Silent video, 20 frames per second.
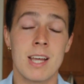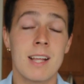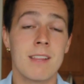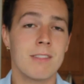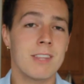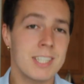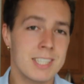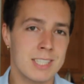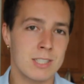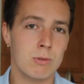
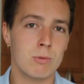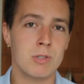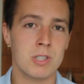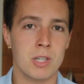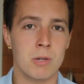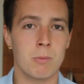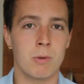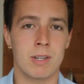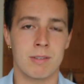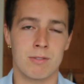This is
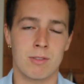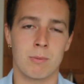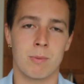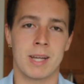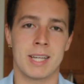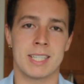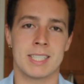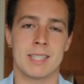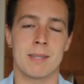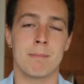also one of the
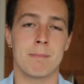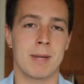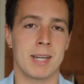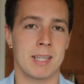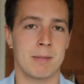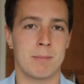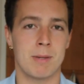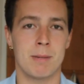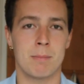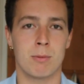ways that many
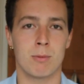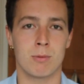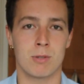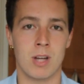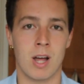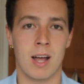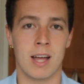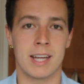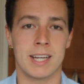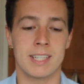people
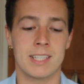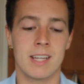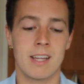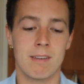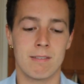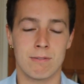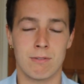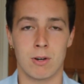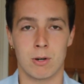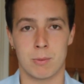died
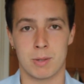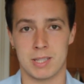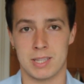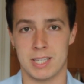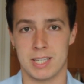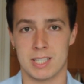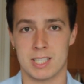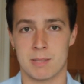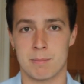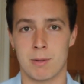following the
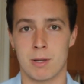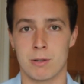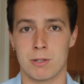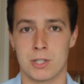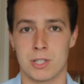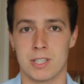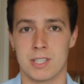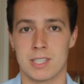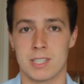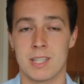
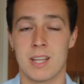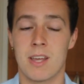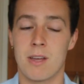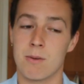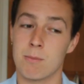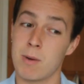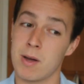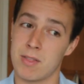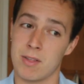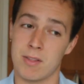explosions, whether